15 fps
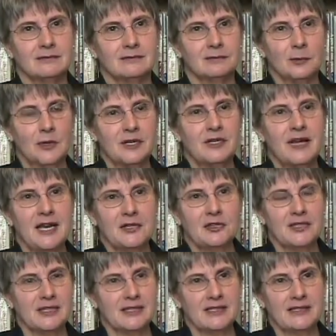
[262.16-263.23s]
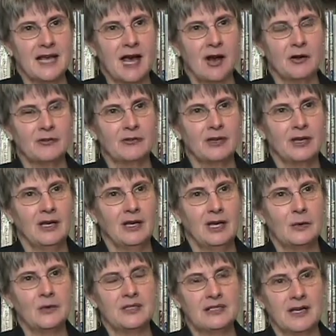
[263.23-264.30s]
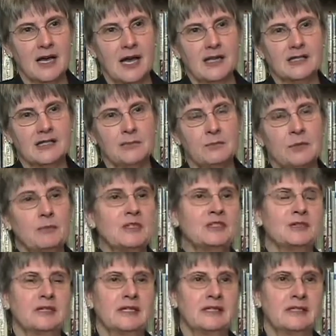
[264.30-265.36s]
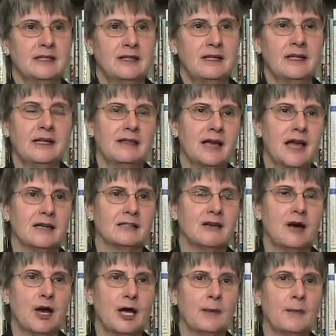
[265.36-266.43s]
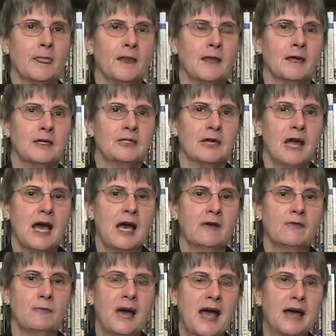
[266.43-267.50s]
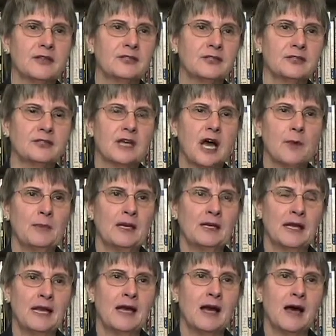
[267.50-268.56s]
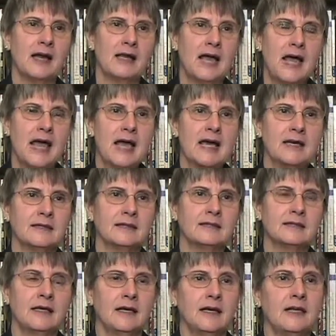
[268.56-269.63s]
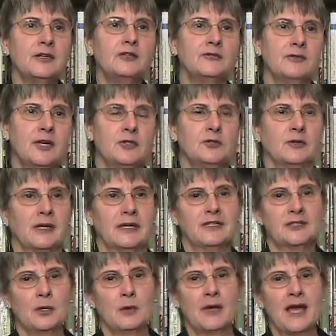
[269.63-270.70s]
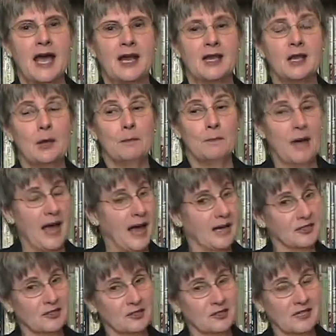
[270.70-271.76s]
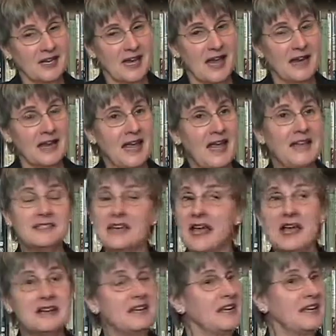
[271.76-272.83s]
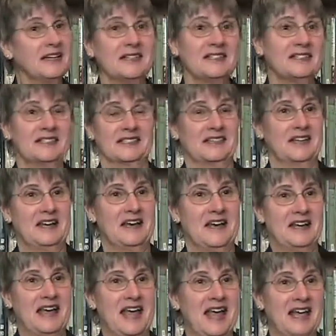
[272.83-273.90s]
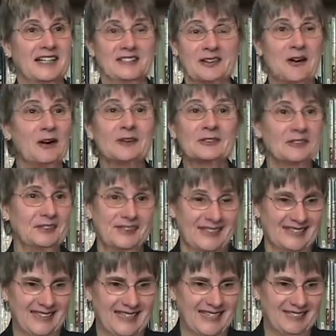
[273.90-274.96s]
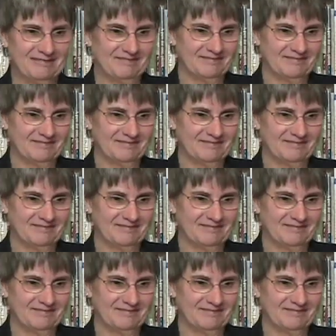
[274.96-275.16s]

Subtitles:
ordination itself, it was the custom in Missouri Synod at that time to have pastors come and lay on hands individually. So we had pastors lay on hands and deaconesses lay on hands alternately.